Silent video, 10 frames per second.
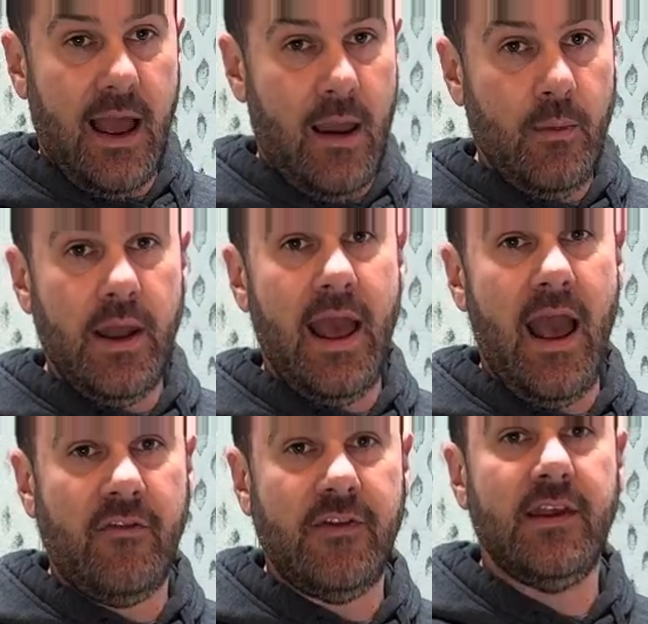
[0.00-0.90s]
I'm going to
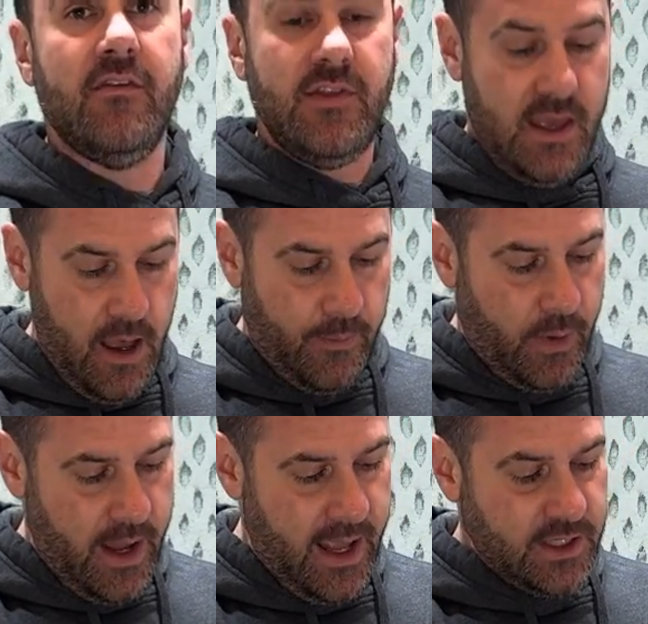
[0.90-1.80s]
have to give the
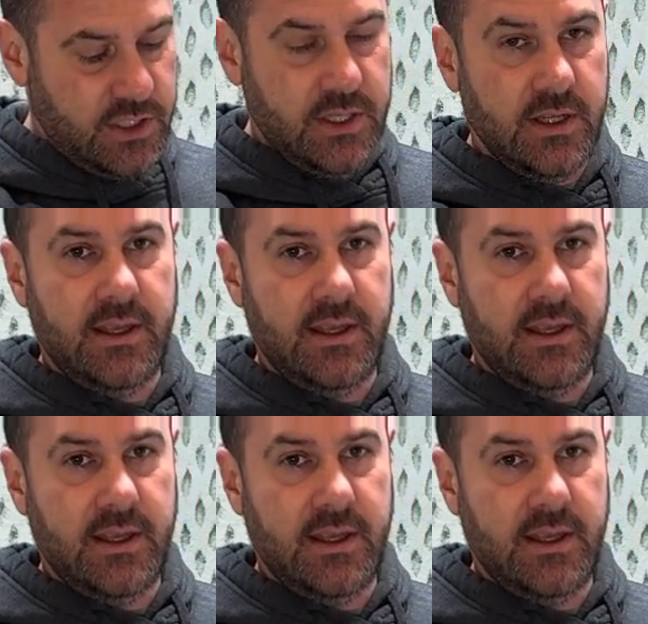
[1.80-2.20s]
upper edge